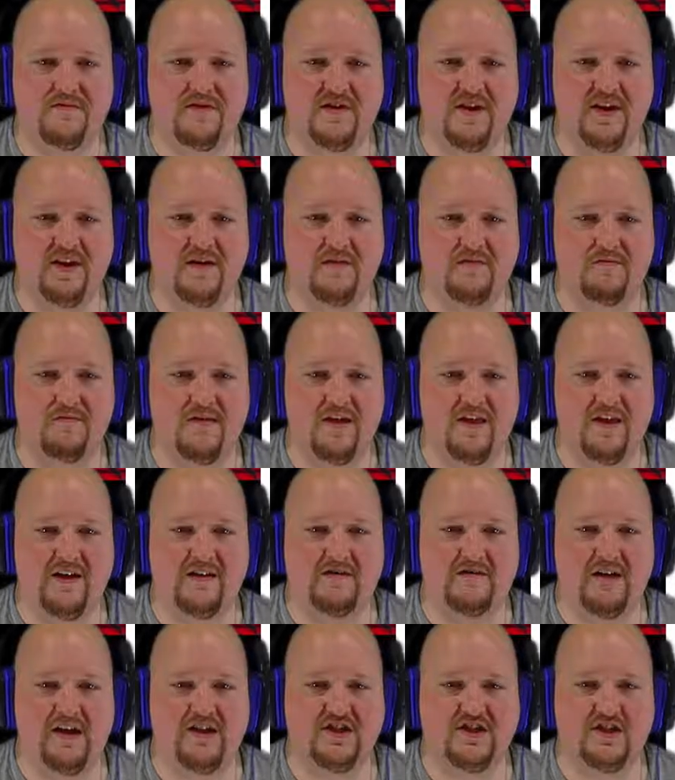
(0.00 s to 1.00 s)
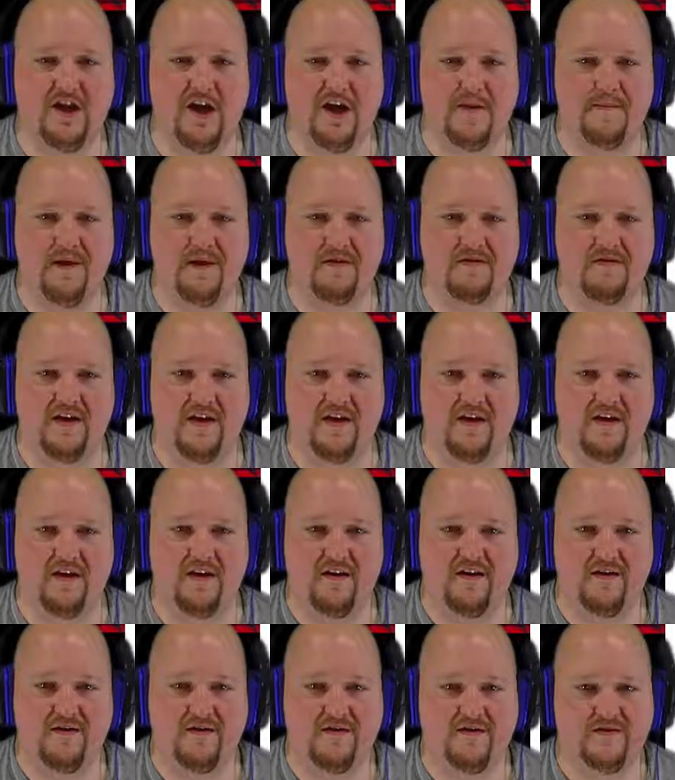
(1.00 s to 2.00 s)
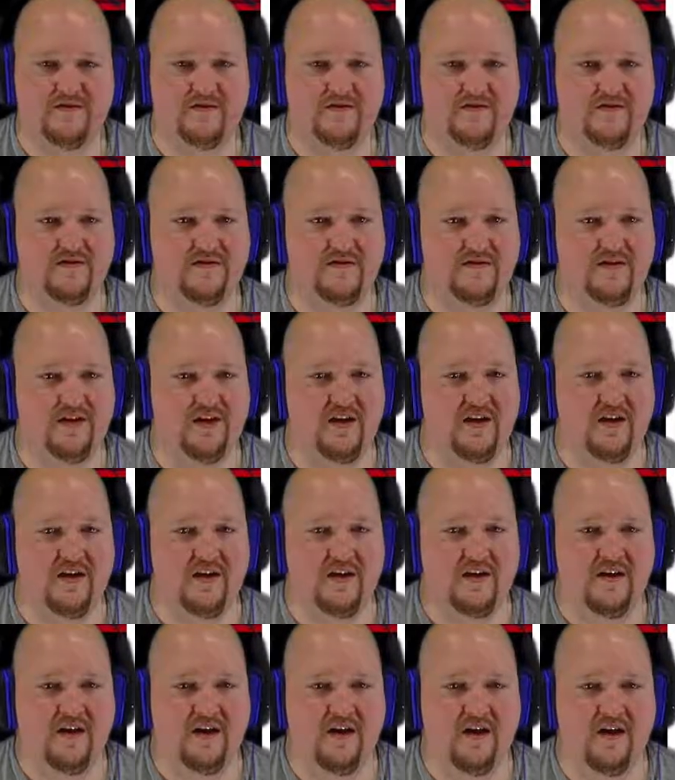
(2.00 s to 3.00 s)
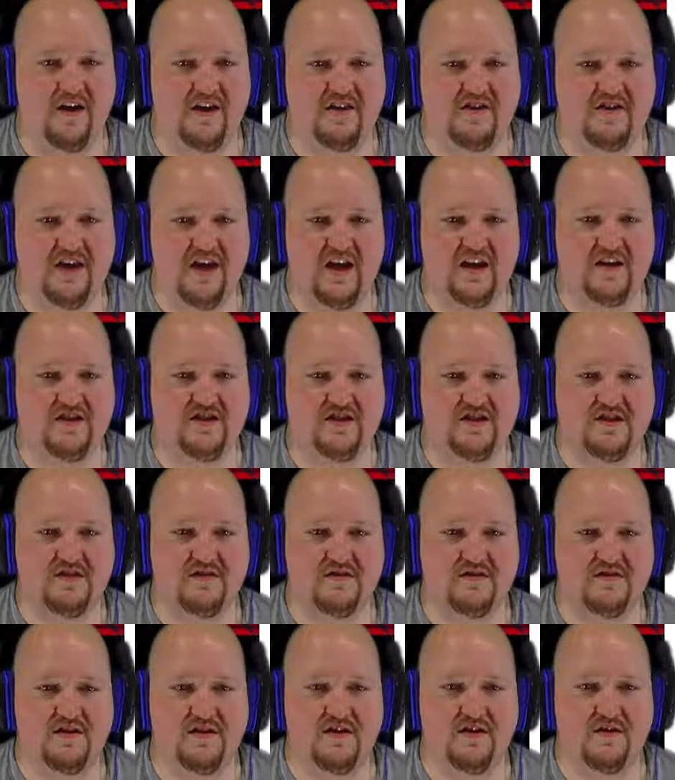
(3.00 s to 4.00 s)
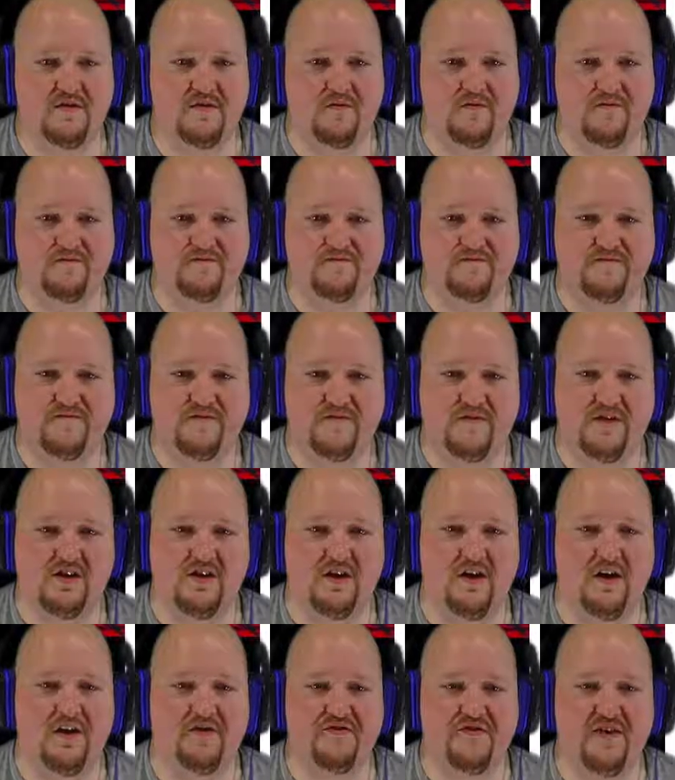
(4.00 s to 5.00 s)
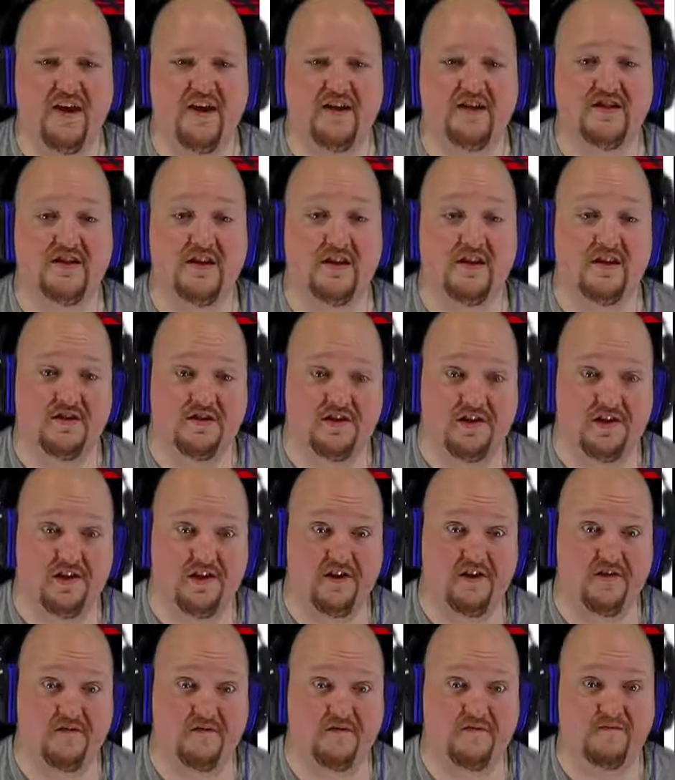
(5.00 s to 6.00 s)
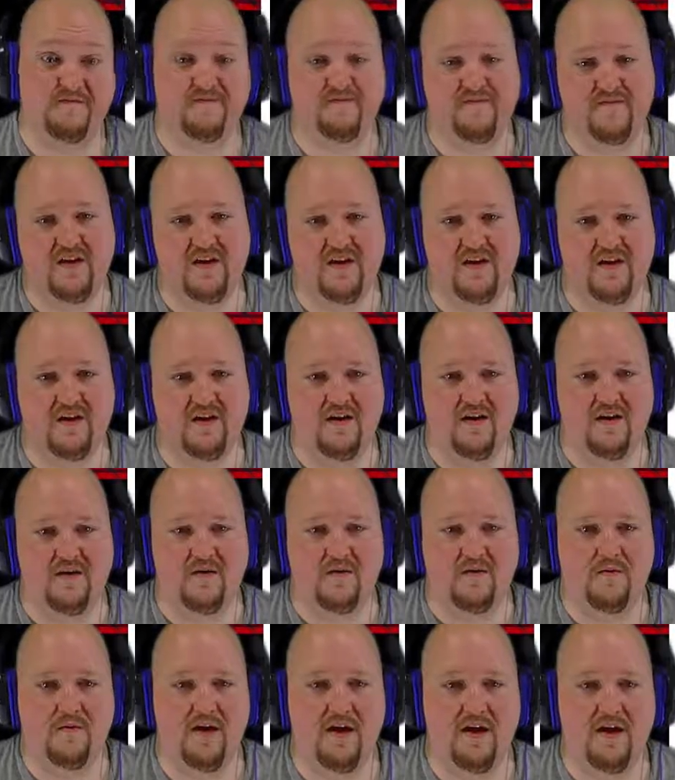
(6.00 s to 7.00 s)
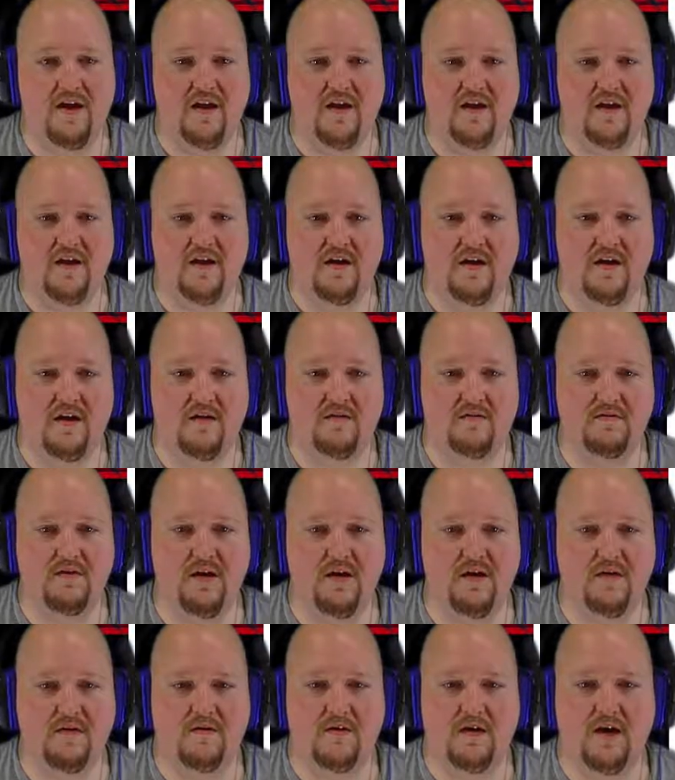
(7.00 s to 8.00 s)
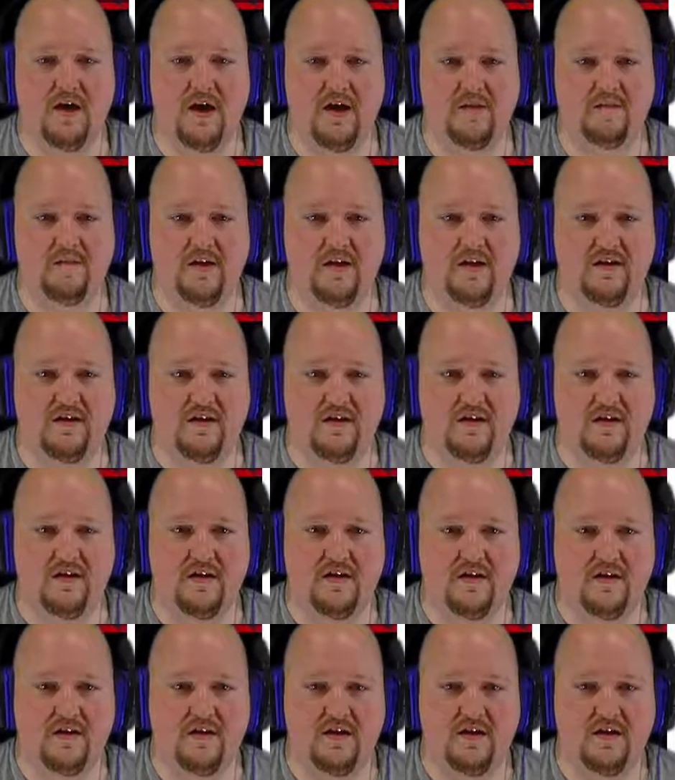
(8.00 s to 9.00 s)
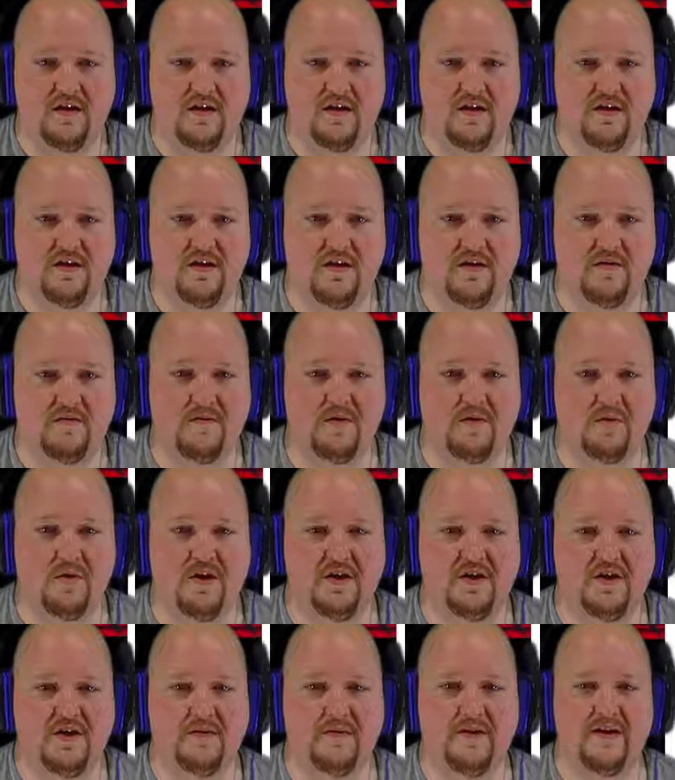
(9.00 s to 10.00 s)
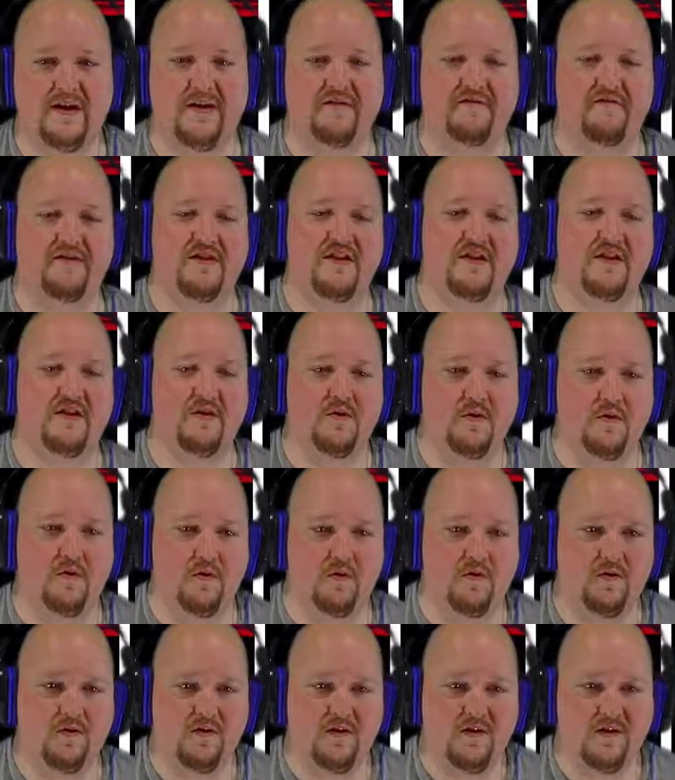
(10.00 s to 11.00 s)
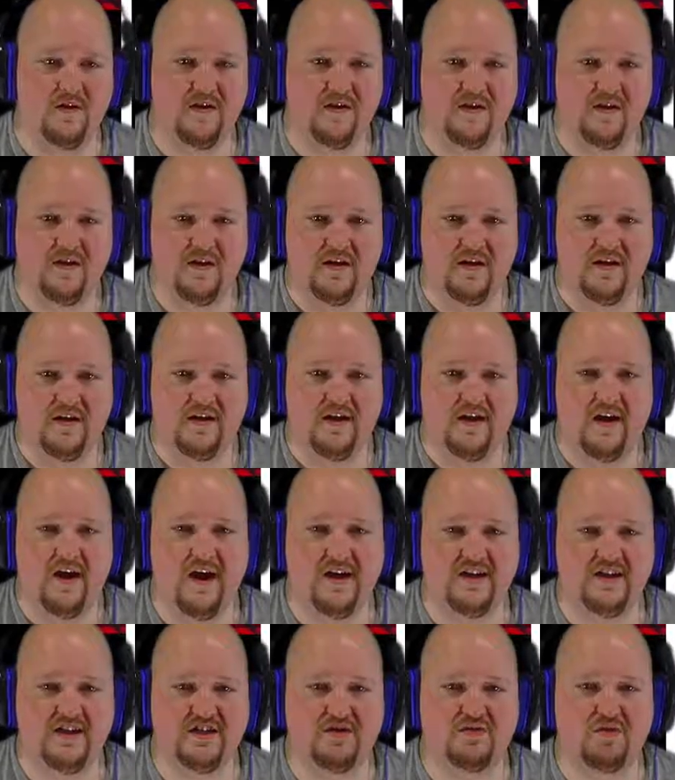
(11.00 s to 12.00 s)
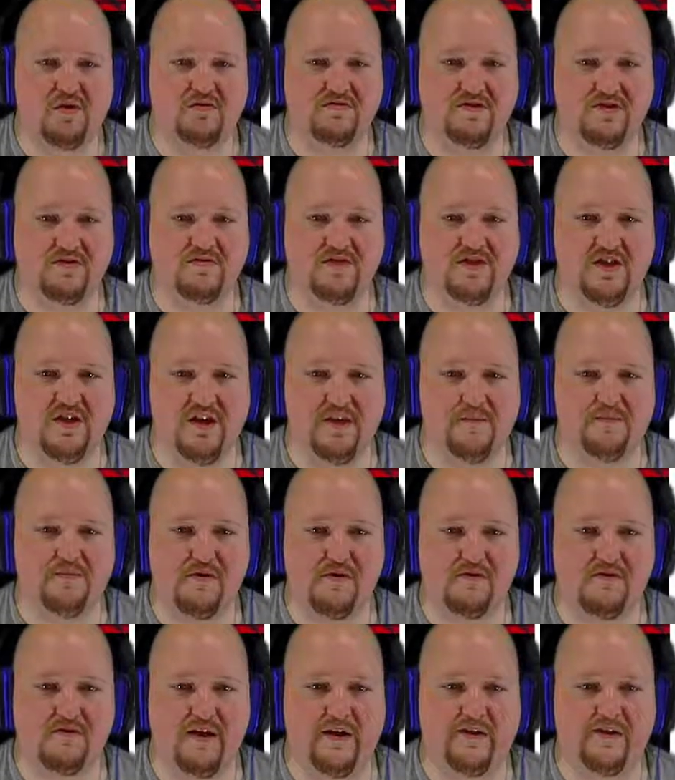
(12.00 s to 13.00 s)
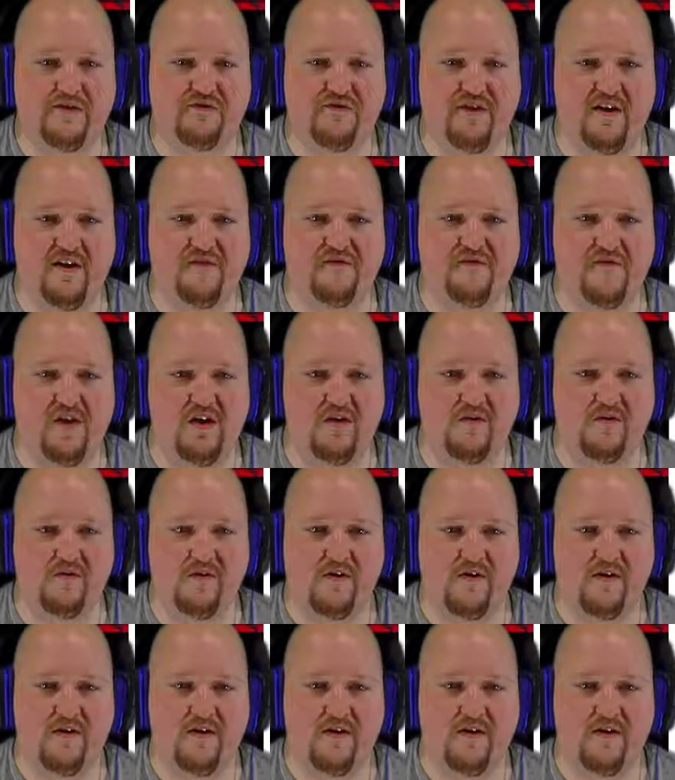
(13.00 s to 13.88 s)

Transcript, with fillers: did a really great job out there. All thanks to you. Or all thanks to you. What? Oh no, I mean, you were the one doing everything cool. I just wrote some silly programs for your phone.